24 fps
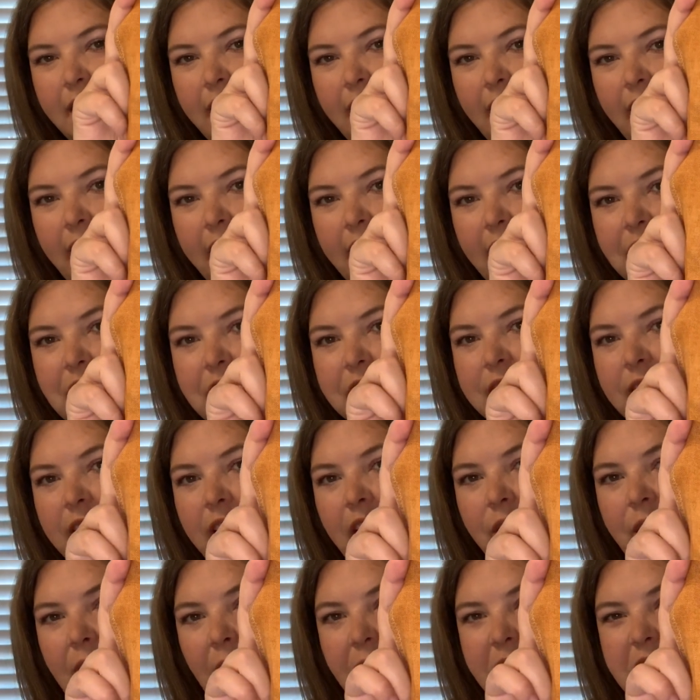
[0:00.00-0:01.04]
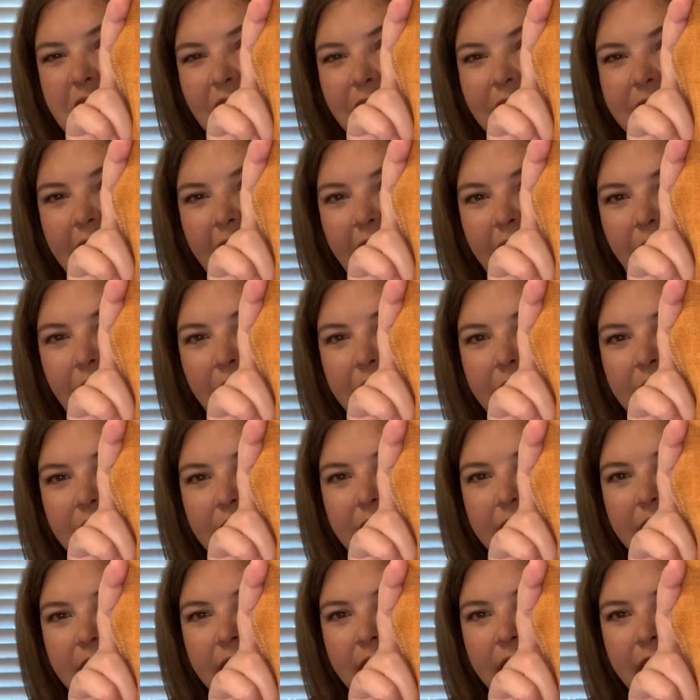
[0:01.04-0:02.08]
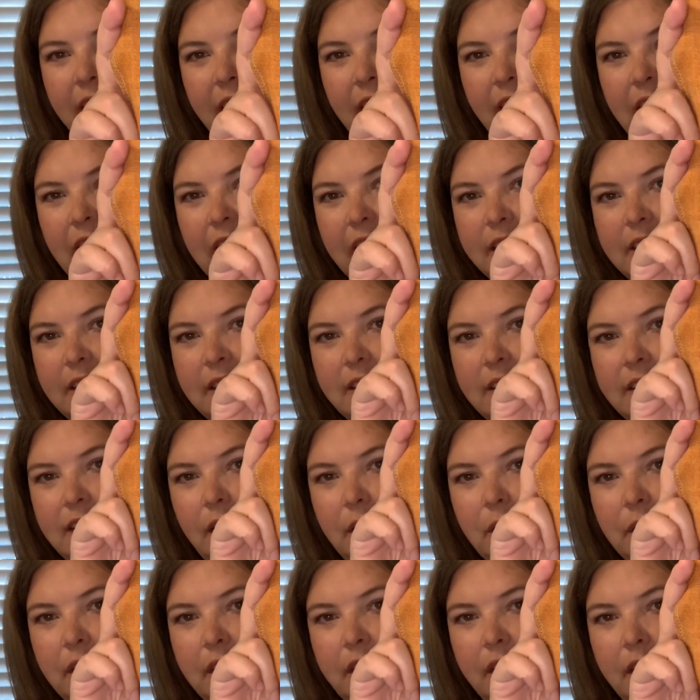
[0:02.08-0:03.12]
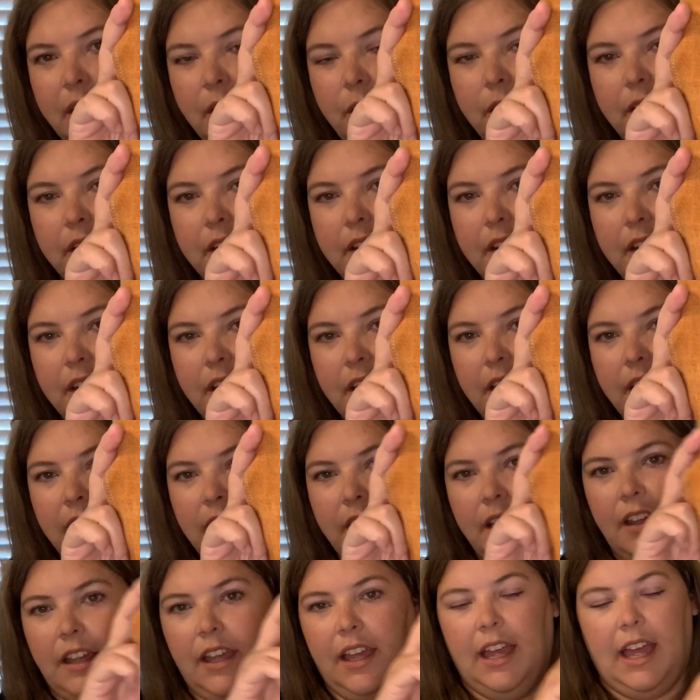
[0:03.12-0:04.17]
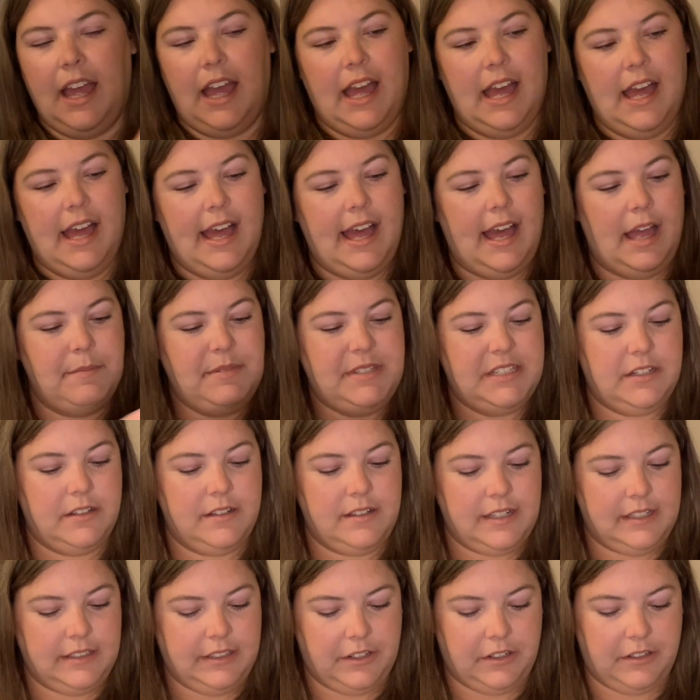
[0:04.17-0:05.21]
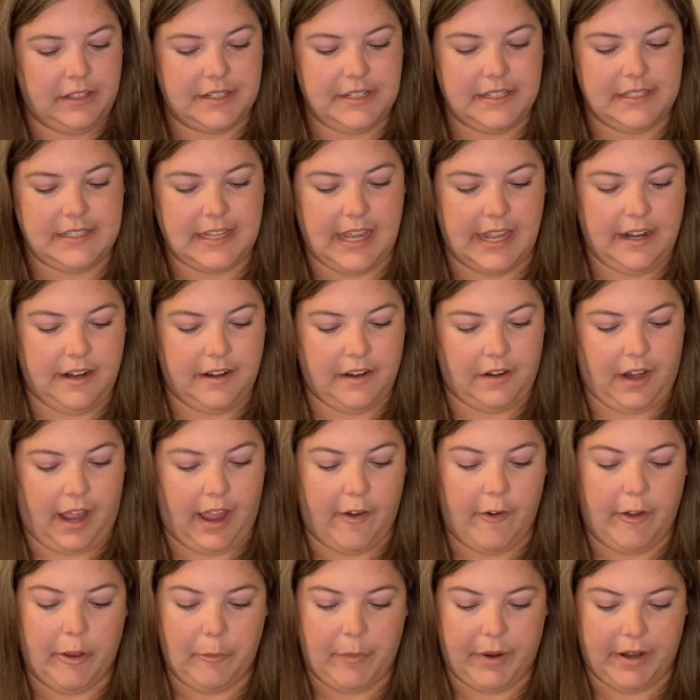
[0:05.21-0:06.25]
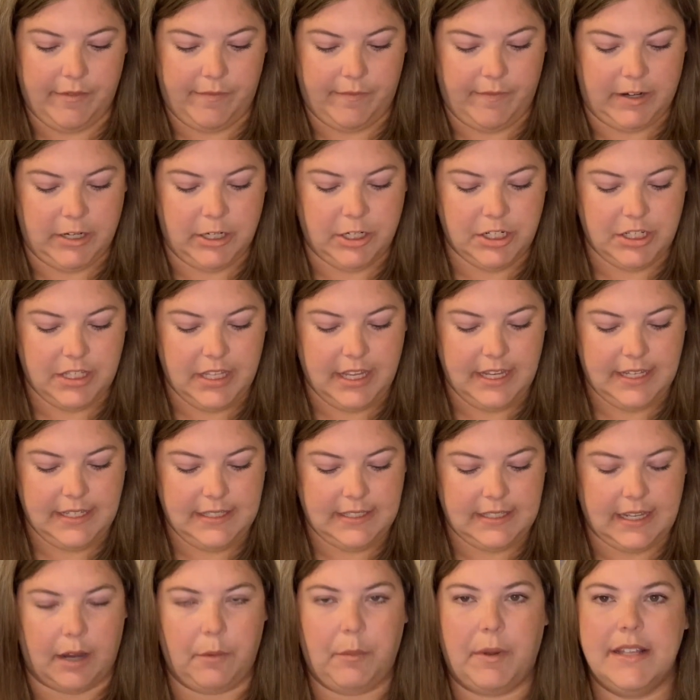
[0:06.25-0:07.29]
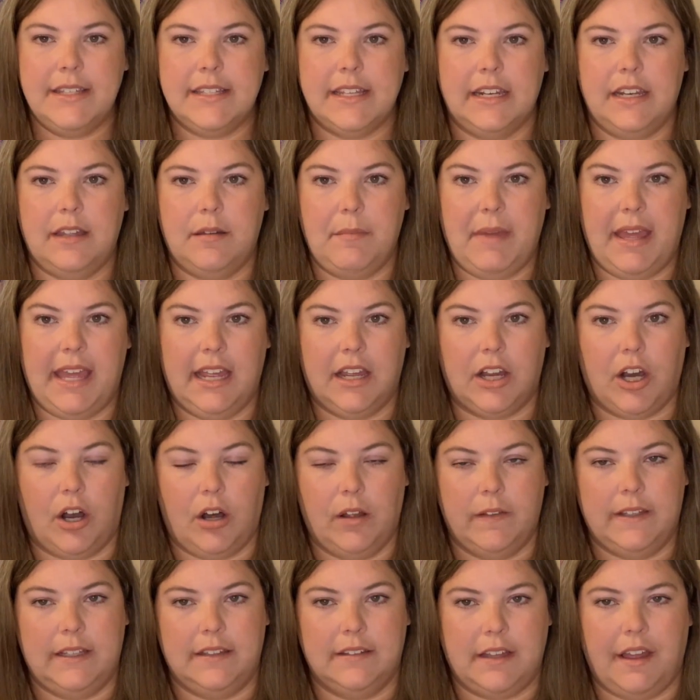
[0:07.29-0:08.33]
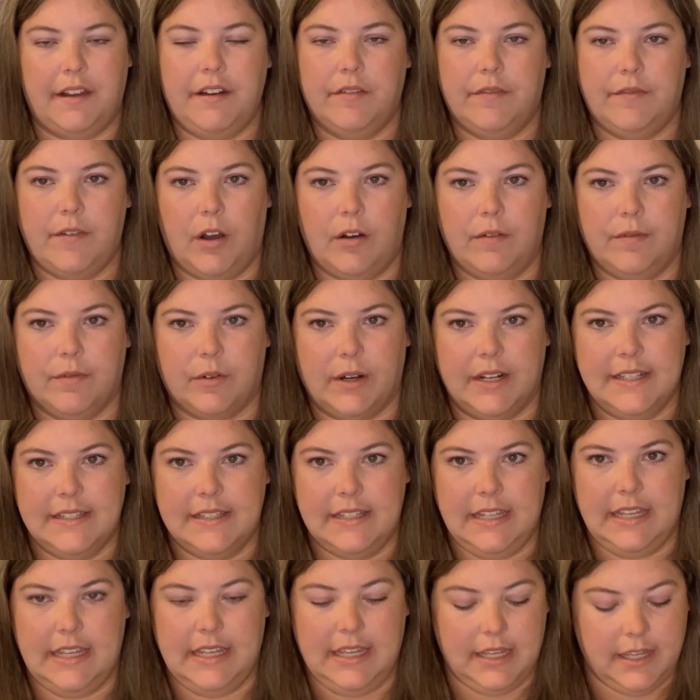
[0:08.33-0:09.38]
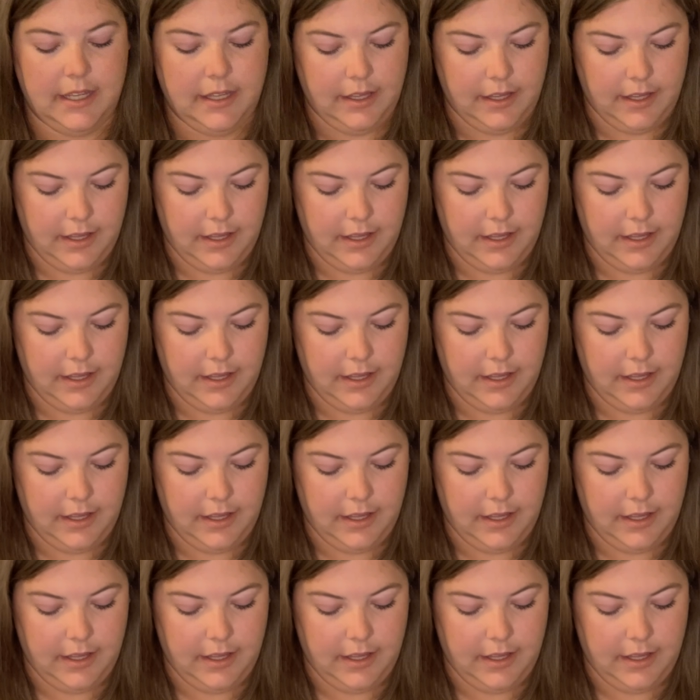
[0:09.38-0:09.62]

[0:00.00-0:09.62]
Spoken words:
And I just love how it turned out. I think it's so cute. I'm still a little undecided on how I want to finish this. I was going to make all these kind of Fall Frenzy